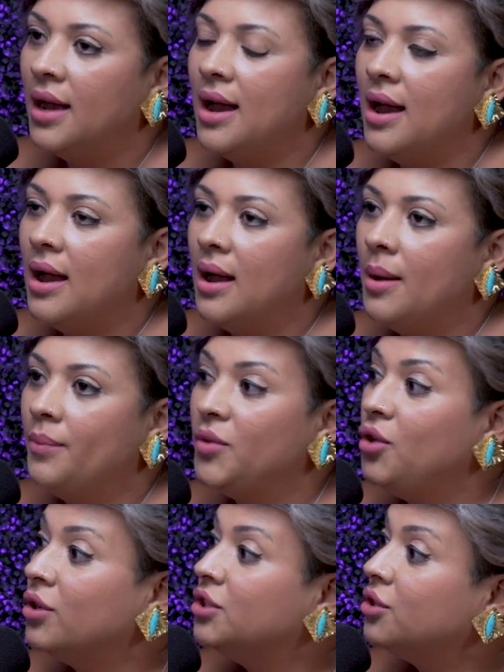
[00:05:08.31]

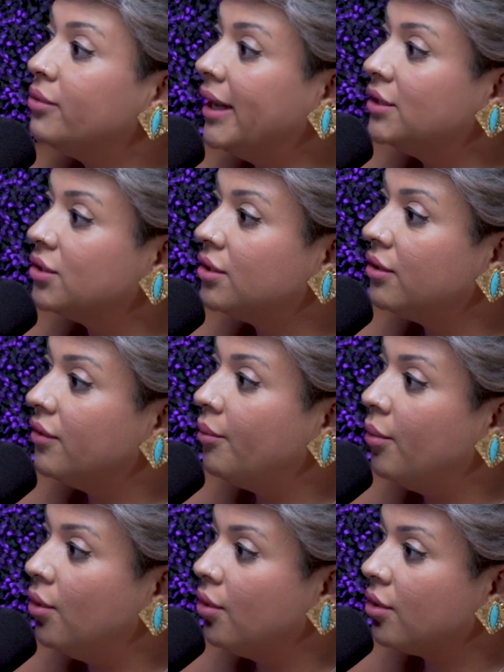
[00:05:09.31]
You're director of a
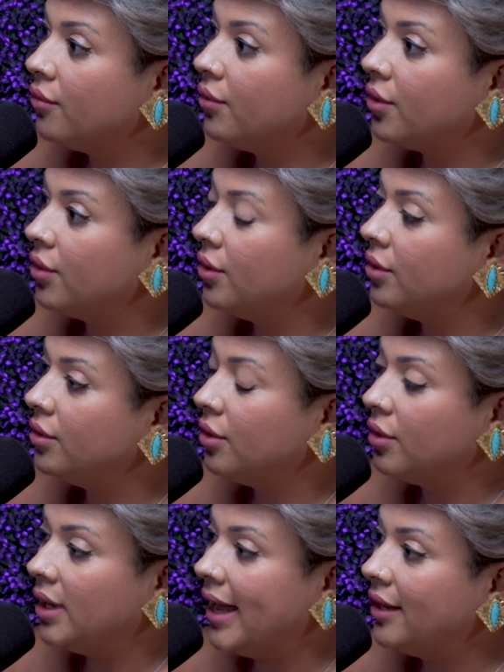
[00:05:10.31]
board for the
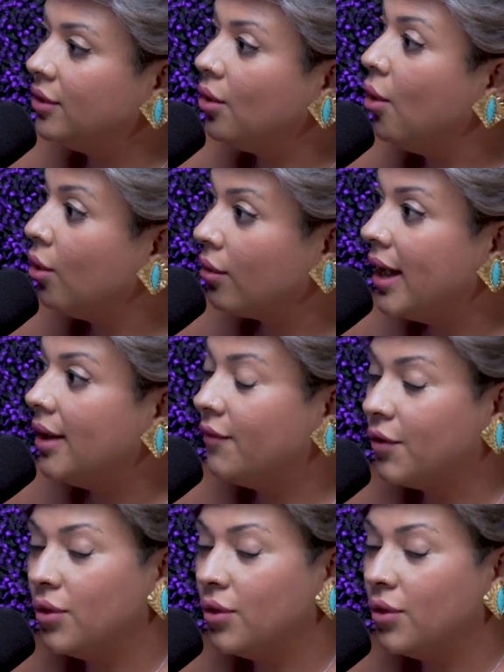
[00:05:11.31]
Orlando ORAP.